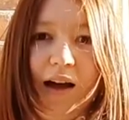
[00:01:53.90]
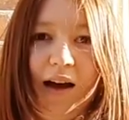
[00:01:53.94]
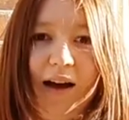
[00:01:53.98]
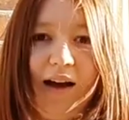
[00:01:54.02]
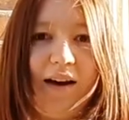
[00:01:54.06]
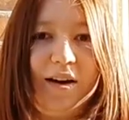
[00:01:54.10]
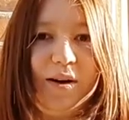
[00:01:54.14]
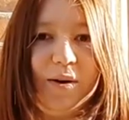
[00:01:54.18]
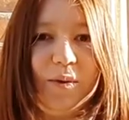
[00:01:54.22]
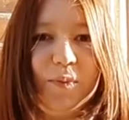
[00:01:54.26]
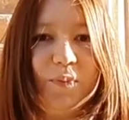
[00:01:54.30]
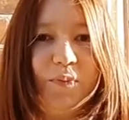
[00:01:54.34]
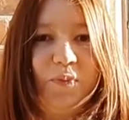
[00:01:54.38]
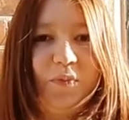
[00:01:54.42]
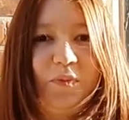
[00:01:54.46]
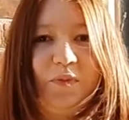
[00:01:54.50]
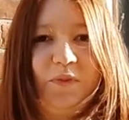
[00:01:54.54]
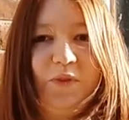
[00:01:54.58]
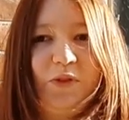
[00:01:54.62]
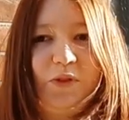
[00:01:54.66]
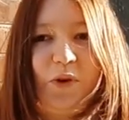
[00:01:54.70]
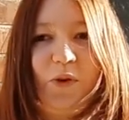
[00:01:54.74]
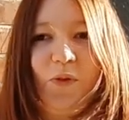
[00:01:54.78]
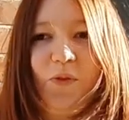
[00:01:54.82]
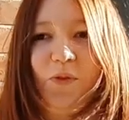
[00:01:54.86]
Um,
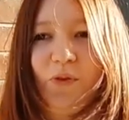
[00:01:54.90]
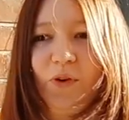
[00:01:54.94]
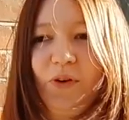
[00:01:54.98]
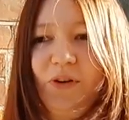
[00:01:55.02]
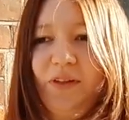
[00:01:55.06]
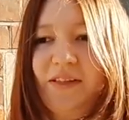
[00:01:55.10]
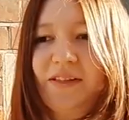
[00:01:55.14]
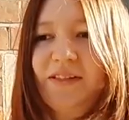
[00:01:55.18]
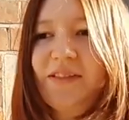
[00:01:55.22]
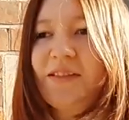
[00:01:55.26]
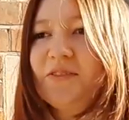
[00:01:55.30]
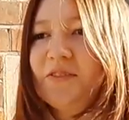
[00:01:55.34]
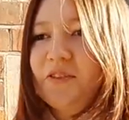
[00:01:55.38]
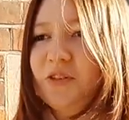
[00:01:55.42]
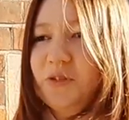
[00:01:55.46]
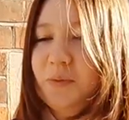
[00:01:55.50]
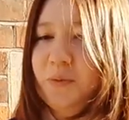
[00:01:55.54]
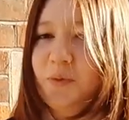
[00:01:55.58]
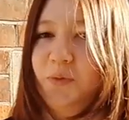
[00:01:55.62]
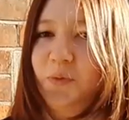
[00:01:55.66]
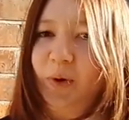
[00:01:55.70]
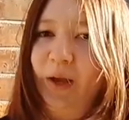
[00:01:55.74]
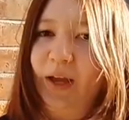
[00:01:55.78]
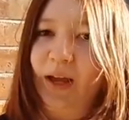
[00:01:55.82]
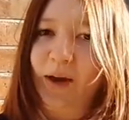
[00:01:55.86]
so for this
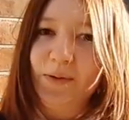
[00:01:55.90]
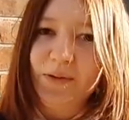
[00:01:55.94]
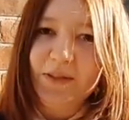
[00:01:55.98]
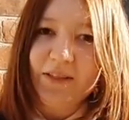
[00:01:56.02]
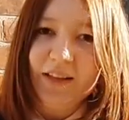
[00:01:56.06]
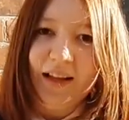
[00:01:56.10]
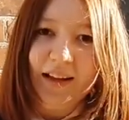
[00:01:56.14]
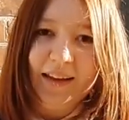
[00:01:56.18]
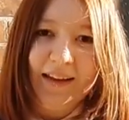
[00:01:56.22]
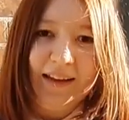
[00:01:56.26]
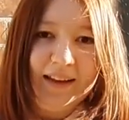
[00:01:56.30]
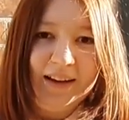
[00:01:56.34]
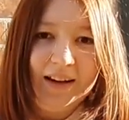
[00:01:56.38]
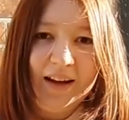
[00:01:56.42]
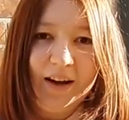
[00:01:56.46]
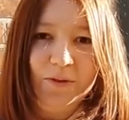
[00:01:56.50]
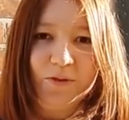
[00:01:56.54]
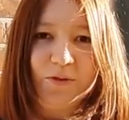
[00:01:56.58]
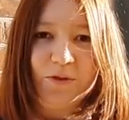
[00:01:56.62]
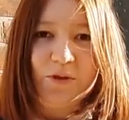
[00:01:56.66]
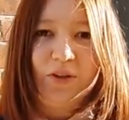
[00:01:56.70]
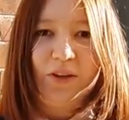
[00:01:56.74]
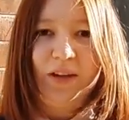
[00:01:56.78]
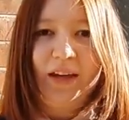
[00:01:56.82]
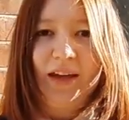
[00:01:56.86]
enrichment week, I was lucky enough
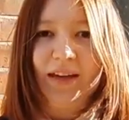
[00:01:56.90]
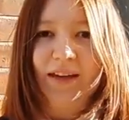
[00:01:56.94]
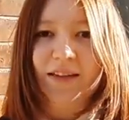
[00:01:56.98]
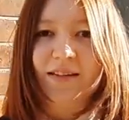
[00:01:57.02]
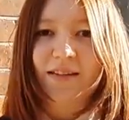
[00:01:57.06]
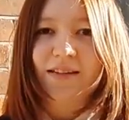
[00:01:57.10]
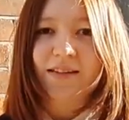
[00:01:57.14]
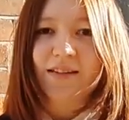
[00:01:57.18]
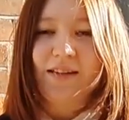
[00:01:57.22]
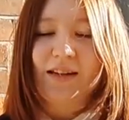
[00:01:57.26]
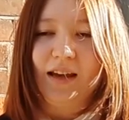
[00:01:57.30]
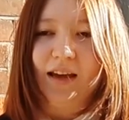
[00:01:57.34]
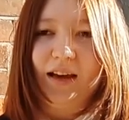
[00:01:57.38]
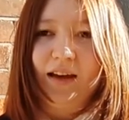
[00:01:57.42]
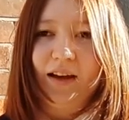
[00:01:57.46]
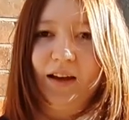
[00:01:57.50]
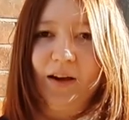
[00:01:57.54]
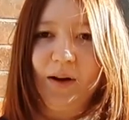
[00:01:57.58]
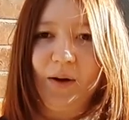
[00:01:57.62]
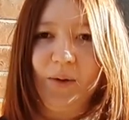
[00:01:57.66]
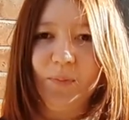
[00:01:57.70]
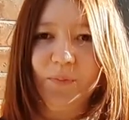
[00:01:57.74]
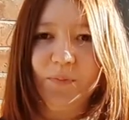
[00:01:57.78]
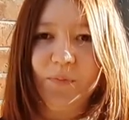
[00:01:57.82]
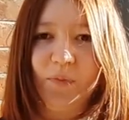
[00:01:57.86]
to get
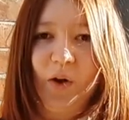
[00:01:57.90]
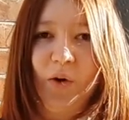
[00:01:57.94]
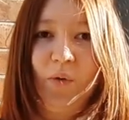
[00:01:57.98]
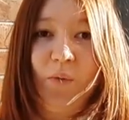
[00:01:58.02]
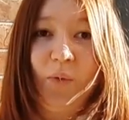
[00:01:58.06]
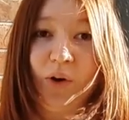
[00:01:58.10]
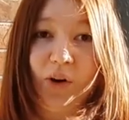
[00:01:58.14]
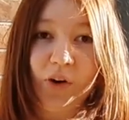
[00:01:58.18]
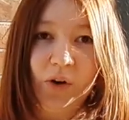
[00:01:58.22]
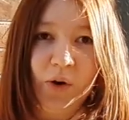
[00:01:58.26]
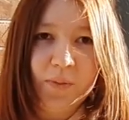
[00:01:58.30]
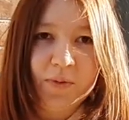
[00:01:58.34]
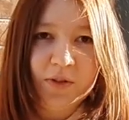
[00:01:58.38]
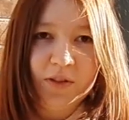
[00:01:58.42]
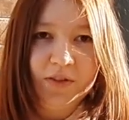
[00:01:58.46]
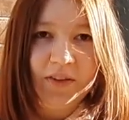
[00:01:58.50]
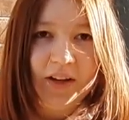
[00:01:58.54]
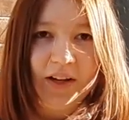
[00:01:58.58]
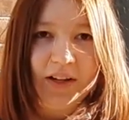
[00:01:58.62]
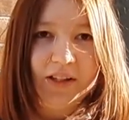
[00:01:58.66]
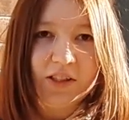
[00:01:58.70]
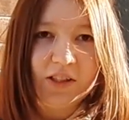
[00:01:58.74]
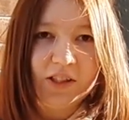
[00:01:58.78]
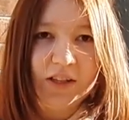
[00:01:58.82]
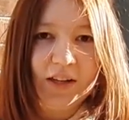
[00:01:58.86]
um, work
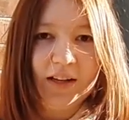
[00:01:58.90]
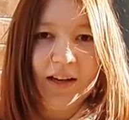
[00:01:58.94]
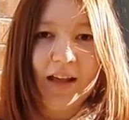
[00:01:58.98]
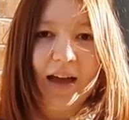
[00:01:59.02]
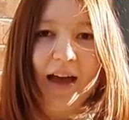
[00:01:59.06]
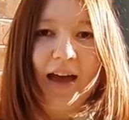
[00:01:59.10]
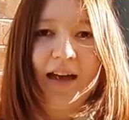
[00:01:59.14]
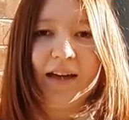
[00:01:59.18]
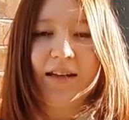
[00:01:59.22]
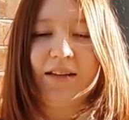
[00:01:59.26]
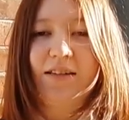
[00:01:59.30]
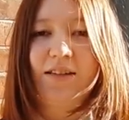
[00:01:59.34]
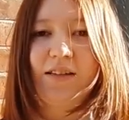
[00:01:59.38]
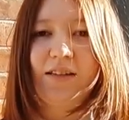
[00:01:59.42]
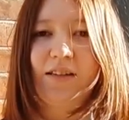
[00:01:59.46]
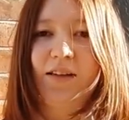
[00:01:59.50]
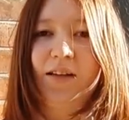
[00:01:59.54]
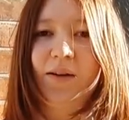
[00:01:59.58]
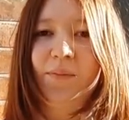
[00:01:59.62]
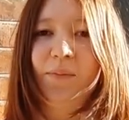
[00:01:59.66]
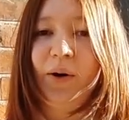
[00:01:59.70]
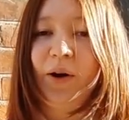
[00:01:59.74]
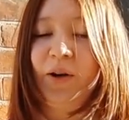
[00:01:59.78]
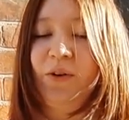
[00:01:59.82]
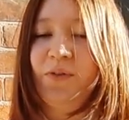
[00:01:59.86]
observation at a
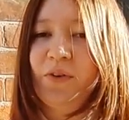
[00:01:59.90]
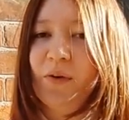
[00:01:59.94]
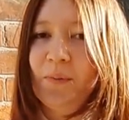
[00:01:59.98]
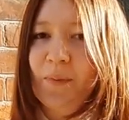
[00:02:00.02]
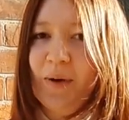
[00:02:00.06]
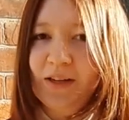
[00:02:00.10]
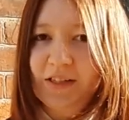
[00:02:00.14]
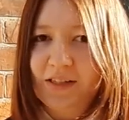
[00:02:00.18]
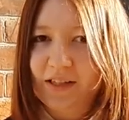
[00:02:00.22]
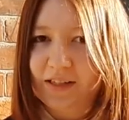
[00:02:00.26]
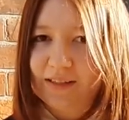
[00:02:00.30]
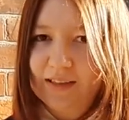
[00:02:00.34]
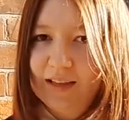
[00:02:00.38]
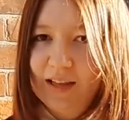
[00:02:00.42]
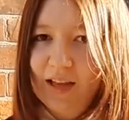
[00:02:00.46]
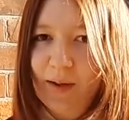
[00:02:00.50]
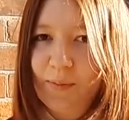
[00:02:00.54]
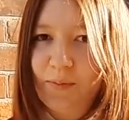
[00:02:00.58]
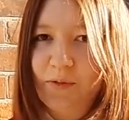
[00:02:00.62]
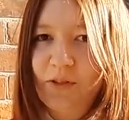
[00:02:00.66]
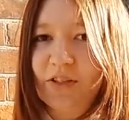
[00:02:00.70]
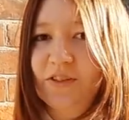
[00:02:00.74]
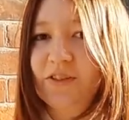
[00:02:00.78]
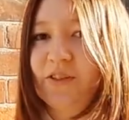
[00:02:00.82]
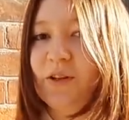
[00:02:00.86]
bioinformatics
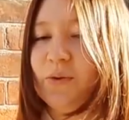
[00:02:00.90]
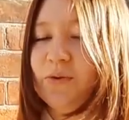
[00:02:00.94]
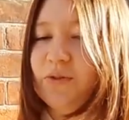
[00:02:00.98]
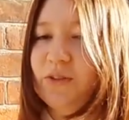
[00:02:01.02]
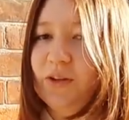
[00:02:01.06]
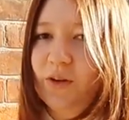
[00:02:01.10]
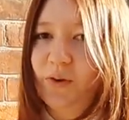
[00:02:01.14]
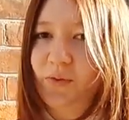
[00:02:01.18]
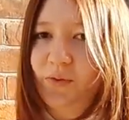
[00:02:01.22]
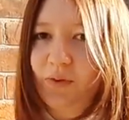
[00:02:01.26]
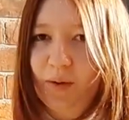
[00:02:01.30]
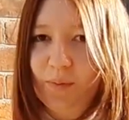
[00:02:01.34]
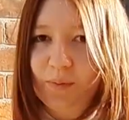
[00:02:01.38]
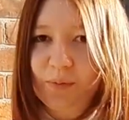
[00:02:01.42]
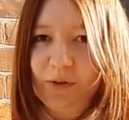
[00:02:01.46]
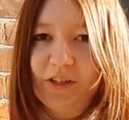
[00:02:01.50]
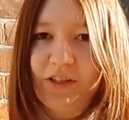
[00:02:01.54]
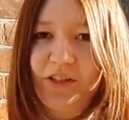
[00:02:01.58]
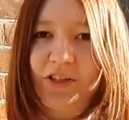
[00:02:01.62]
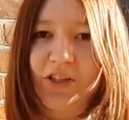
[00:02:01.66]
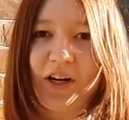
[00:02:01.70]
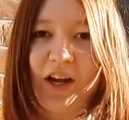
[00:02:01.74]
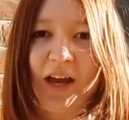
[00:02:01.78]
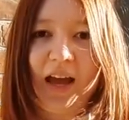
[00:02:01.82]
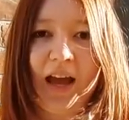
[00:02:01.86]
lab just outside of
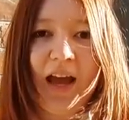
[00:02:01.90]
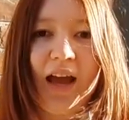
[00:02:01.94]
Cambridge.